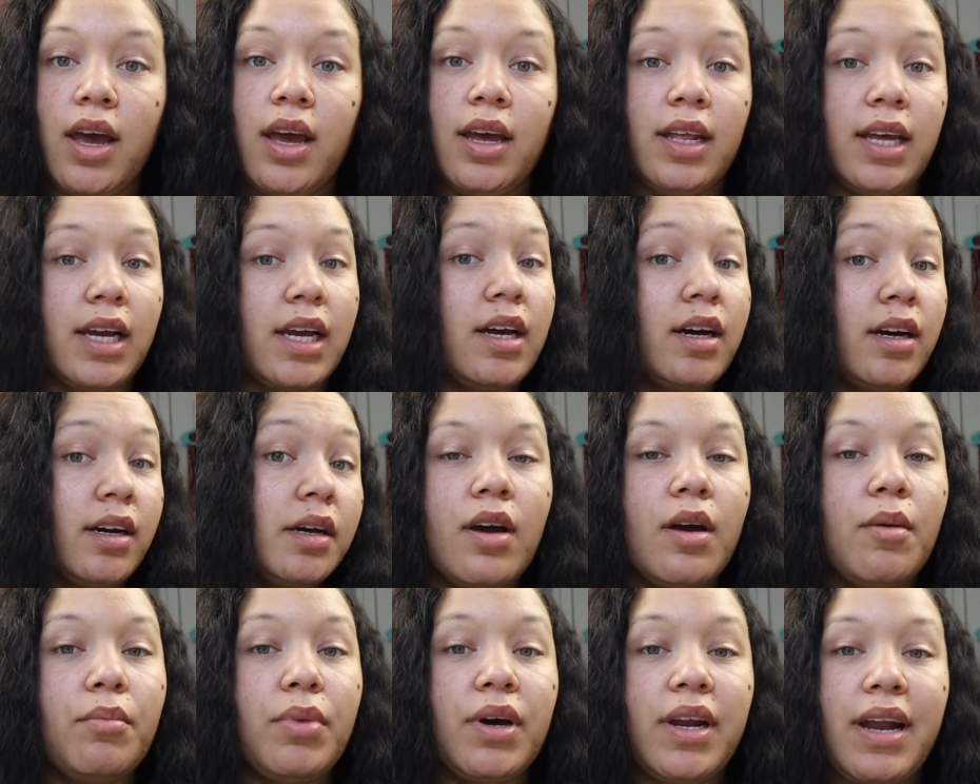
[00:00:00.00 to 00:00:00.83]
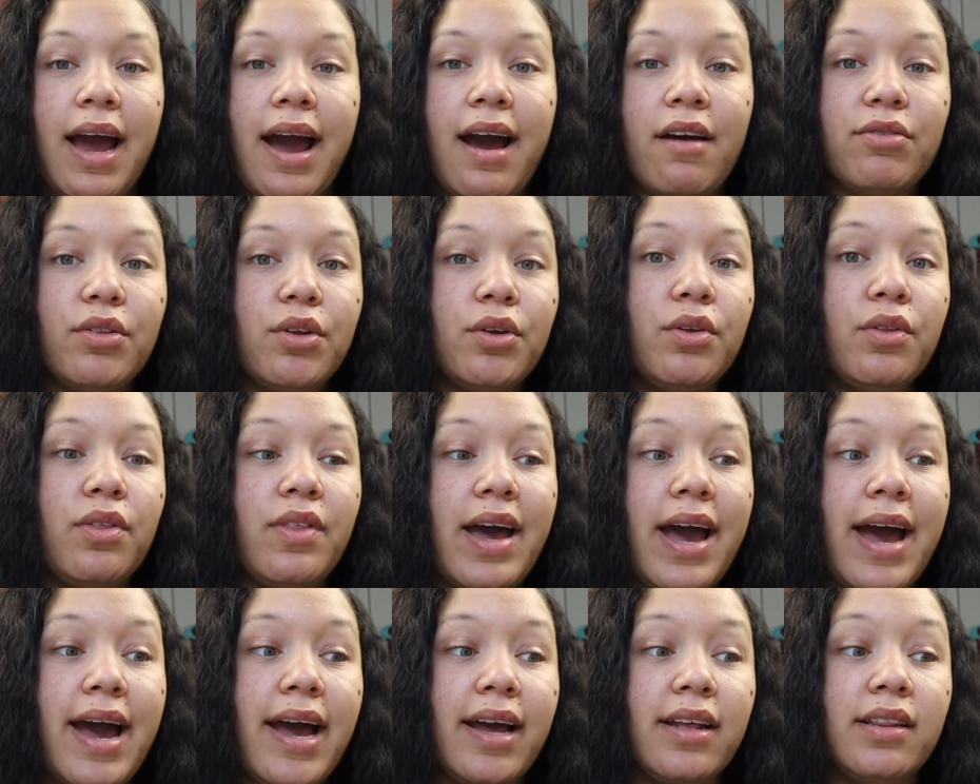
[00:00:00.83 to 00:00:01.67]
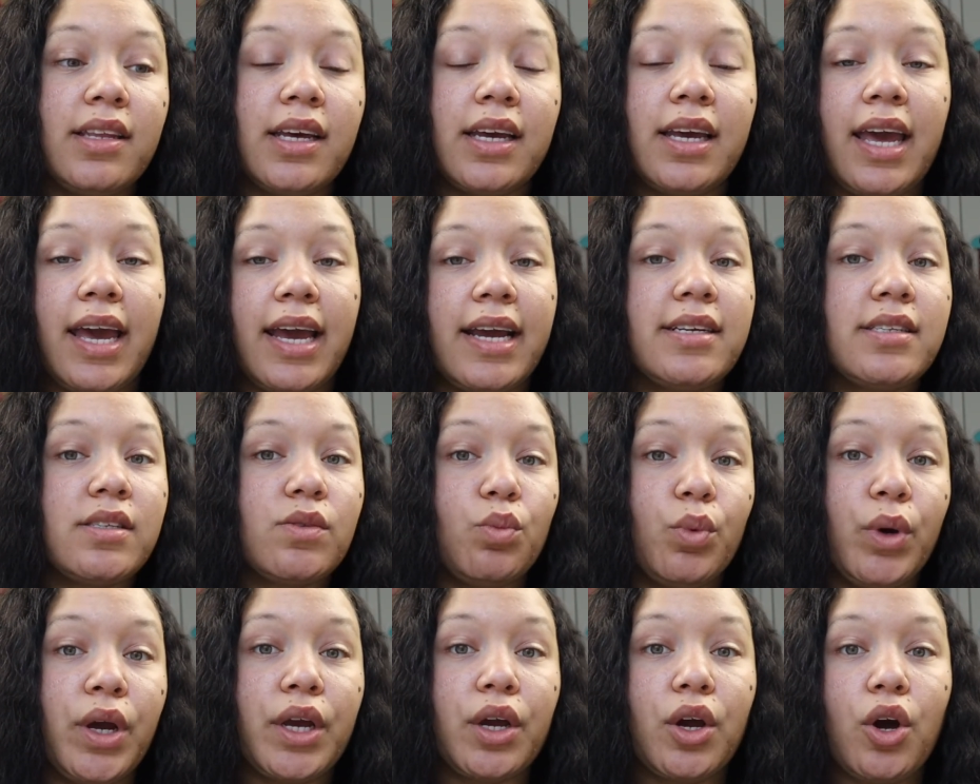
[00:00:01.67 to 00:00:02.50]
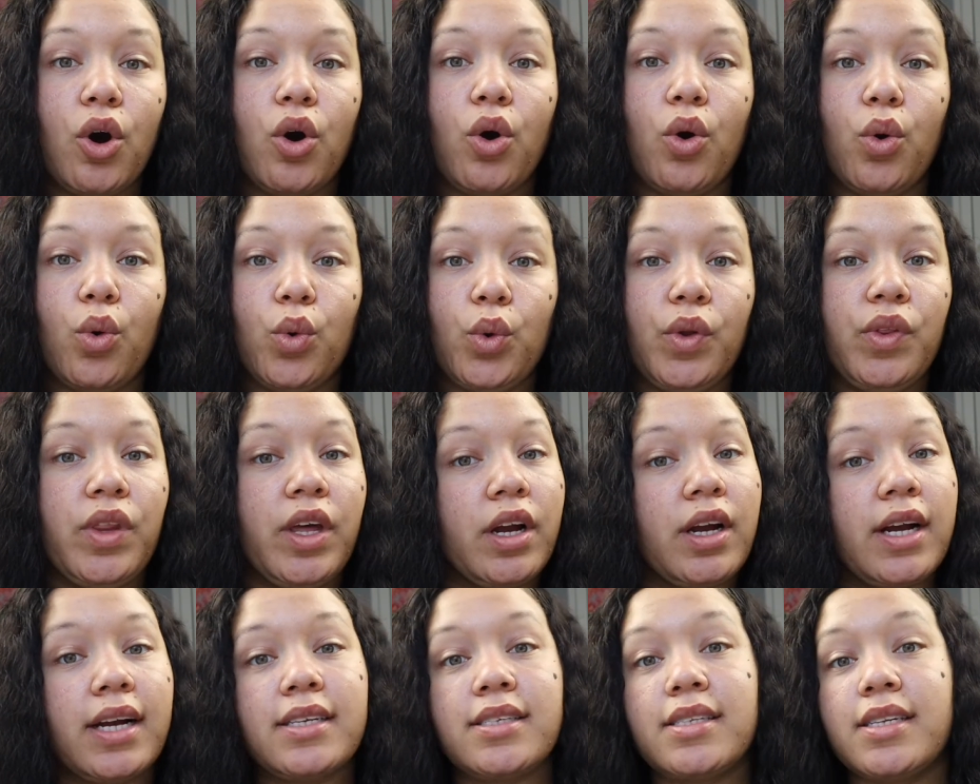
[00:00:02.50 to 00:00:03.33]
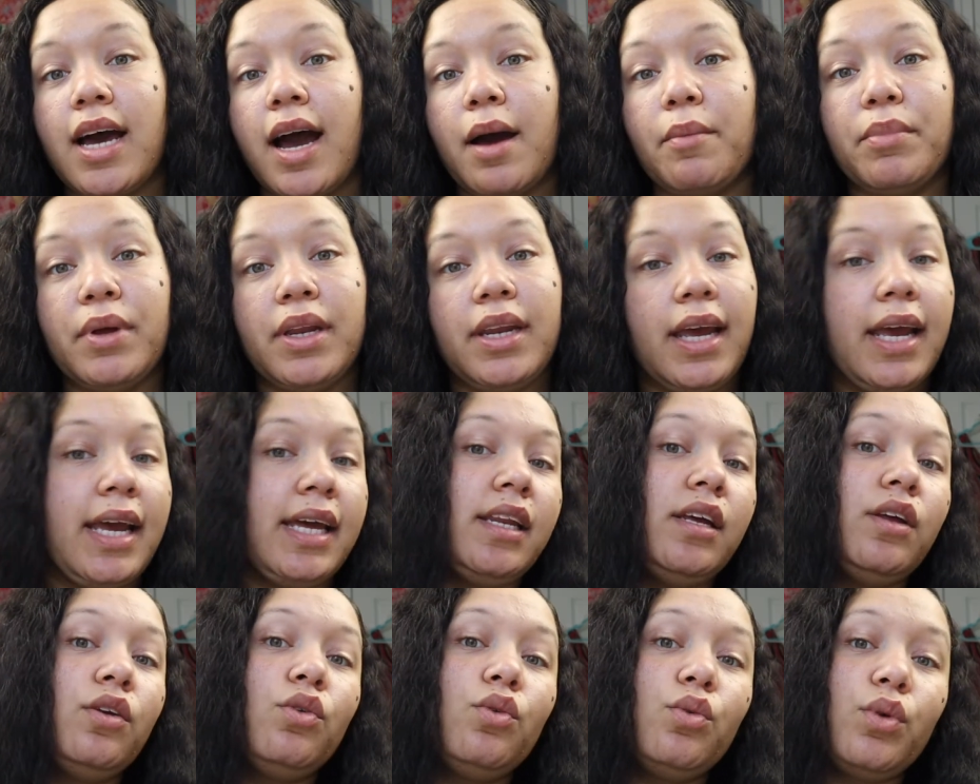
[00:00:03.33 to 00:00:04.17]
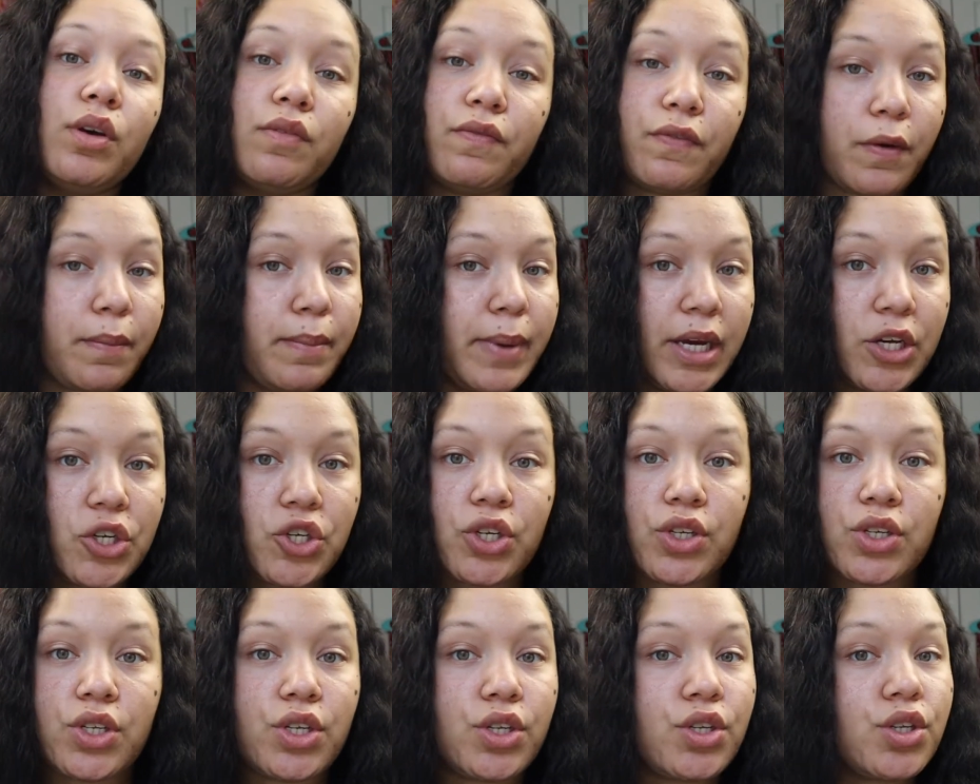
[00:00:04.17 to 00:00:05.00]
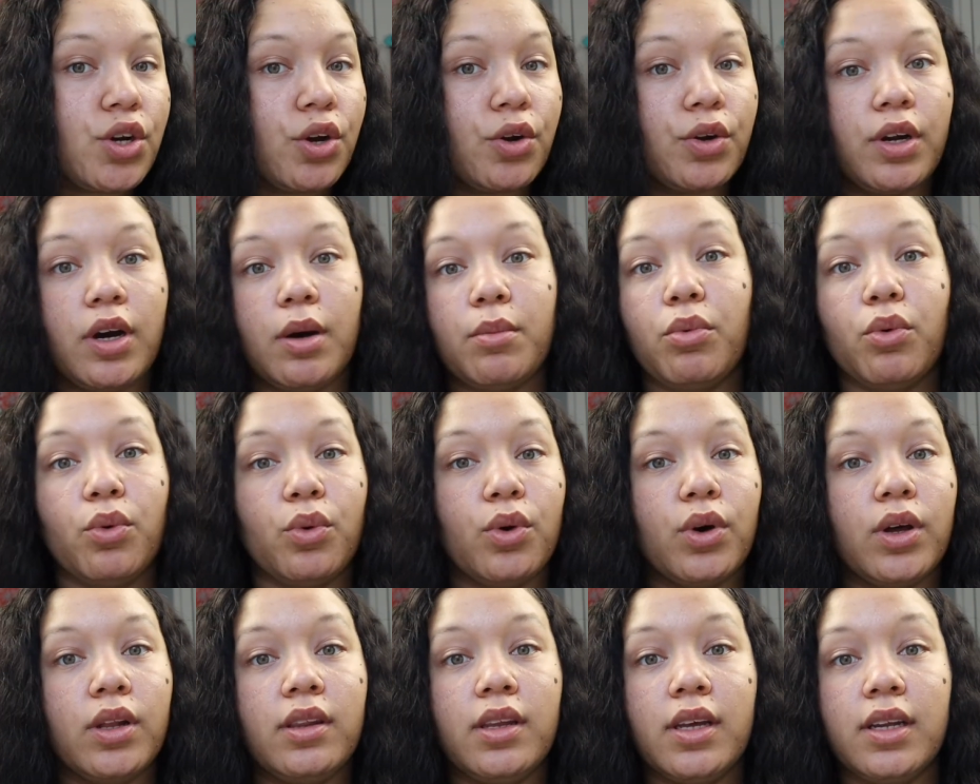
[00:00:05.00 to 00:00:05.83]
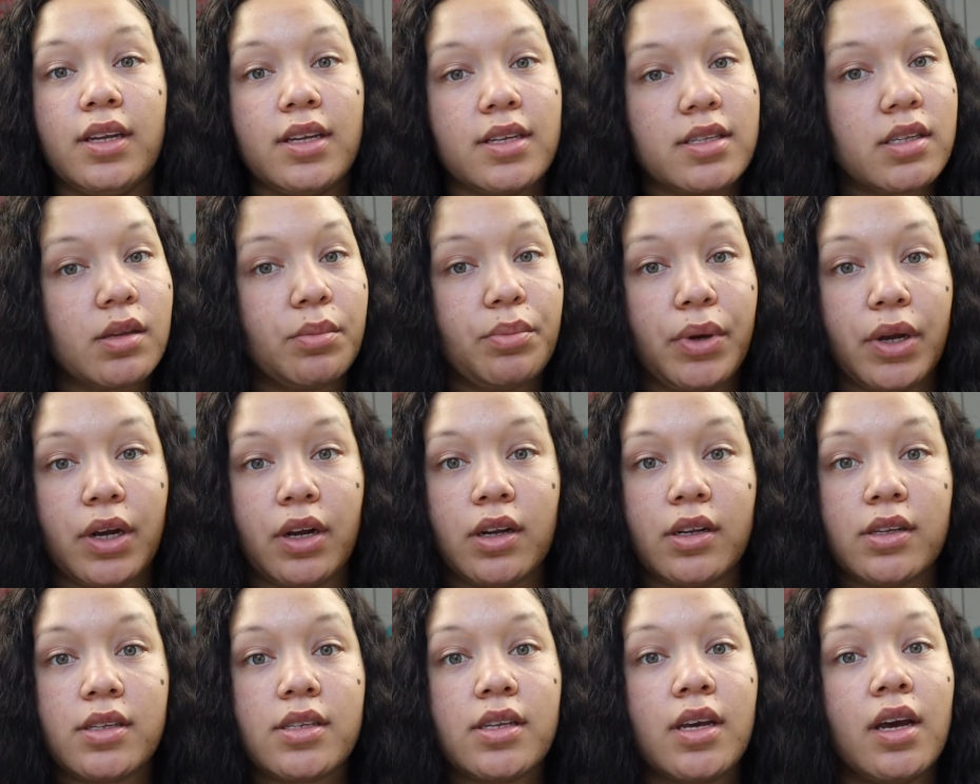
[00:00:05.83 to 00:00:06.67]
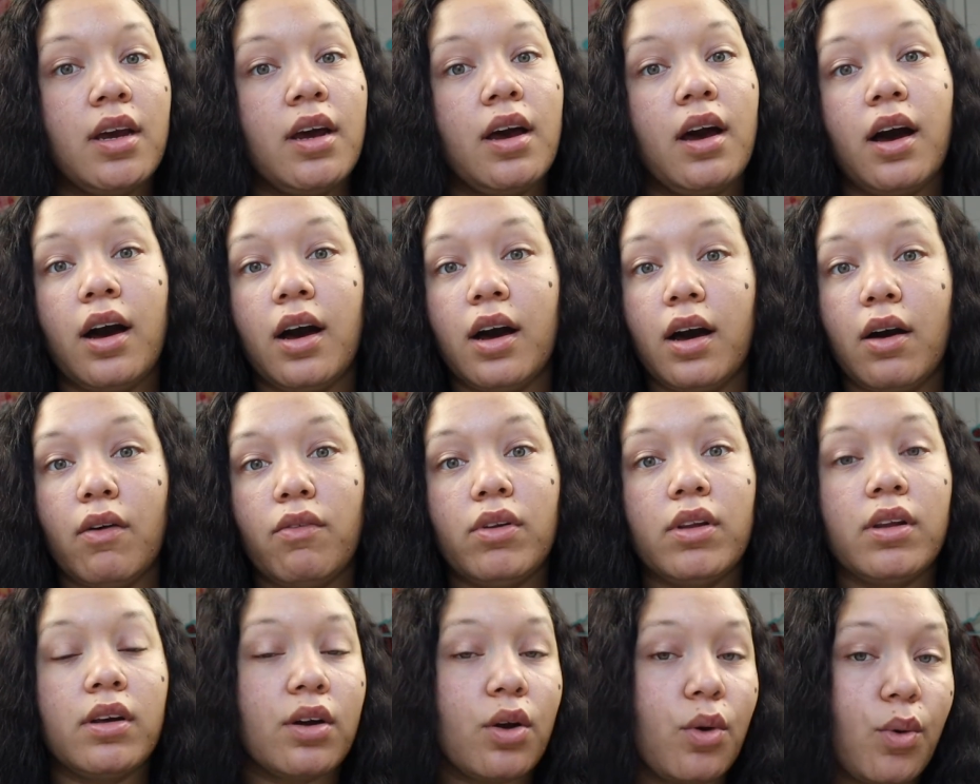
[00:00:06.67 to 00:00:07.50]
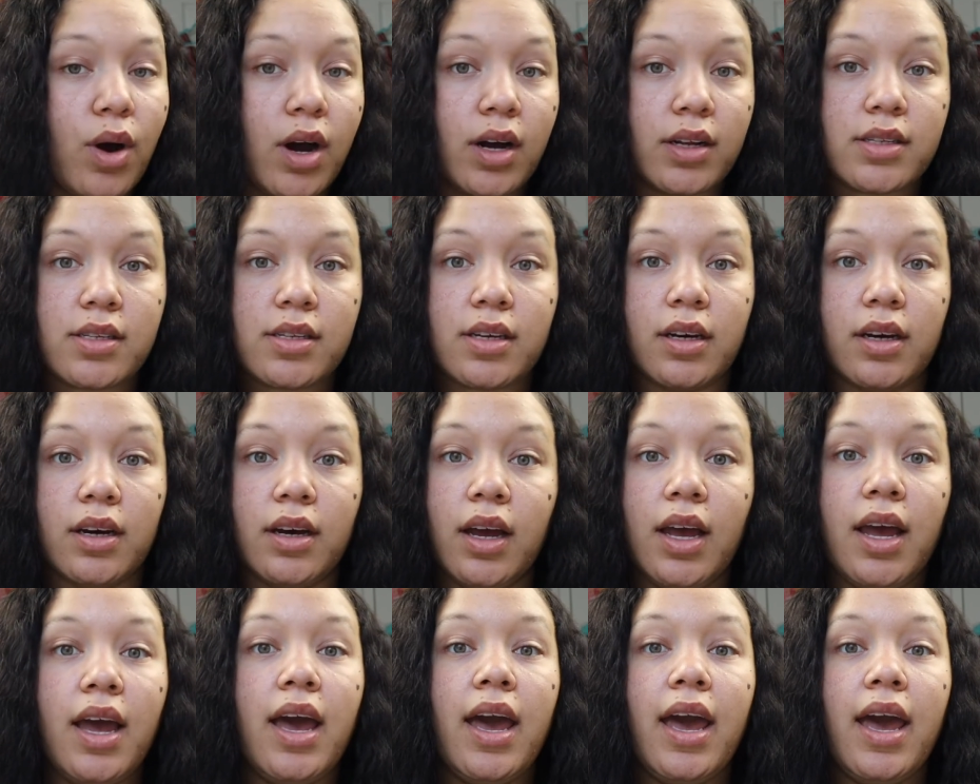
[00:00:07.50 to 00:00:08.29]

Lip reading: It could. But after that, the case went cold. There has not been any new information to turn up on the disappearance of LaQuanta.